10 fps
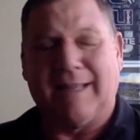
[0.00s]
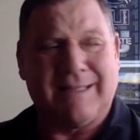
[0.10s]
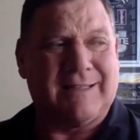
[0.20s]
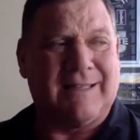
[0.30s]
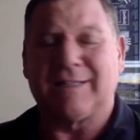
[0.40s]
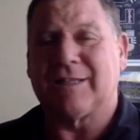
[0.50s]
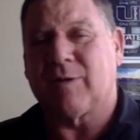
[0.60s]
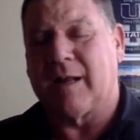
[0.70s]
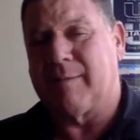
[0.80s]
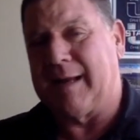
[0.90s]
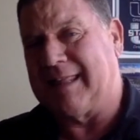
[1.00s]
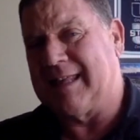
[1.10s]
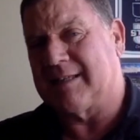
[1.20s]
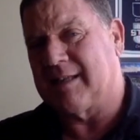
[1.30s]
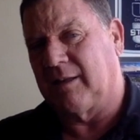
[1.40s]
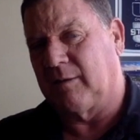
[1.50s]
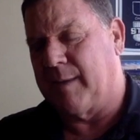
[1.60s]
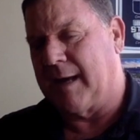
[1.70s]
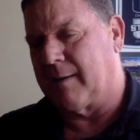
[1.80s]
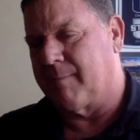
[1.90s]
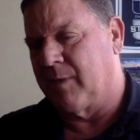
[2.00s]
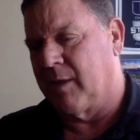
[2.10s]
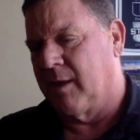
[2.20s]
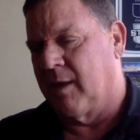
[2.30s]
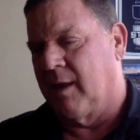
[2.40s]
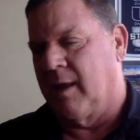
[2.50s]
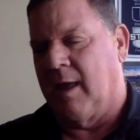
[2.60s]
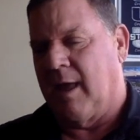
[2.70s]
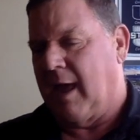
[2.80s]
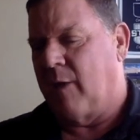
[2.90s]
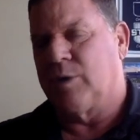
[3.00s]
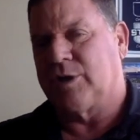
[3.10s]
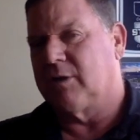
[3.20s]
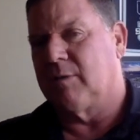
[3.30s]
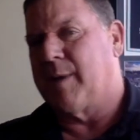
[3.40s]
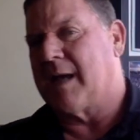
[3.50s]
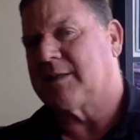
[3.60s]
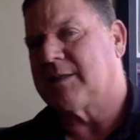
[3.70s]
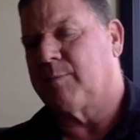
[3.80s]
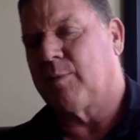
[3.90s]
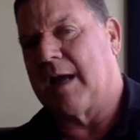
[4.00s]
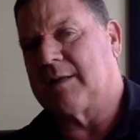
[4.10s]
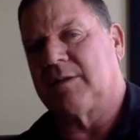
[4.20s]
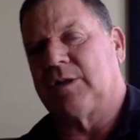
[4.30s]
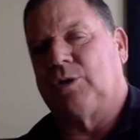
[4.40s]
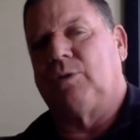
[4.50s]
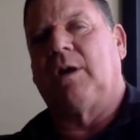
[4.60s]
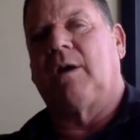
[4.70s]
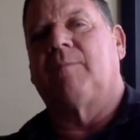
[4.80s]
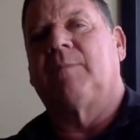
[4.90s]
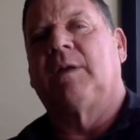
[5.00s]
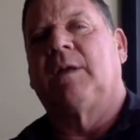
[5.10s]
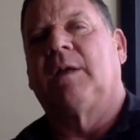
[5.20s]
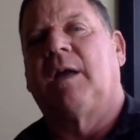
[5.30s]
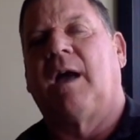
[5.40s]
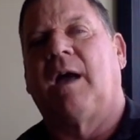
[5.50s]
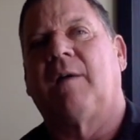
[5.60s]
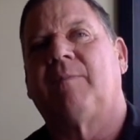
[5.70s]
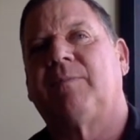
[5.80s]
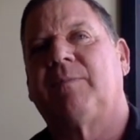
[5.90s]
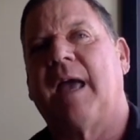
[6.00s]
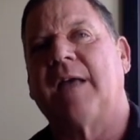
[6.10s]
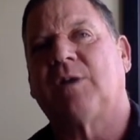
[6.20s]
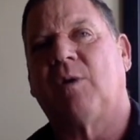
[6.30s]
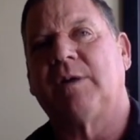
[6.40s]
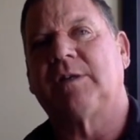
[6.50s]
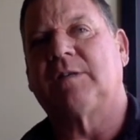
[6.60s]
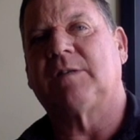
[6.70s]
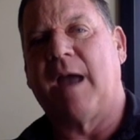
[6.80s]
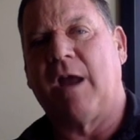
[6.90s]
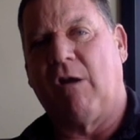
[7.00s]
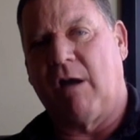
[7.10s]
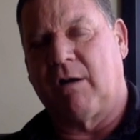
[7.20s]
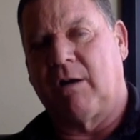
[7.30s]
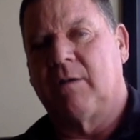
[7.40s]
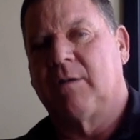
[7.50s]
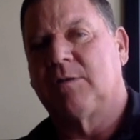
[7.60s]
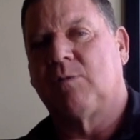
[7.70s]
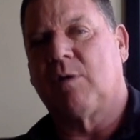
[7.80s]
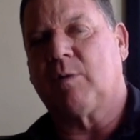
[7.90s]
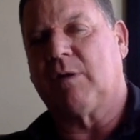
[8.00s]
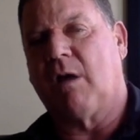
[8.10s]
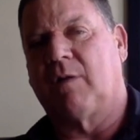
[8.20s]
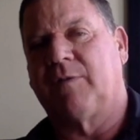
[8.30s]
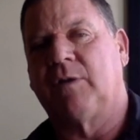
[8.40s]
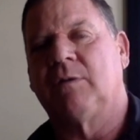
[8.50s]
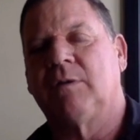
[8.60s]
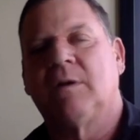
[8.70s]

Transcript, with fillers: Let's let's just try to make this a little better. I wish you the best and brightest of the new year. Um, as always, it's my honor to work with all of you.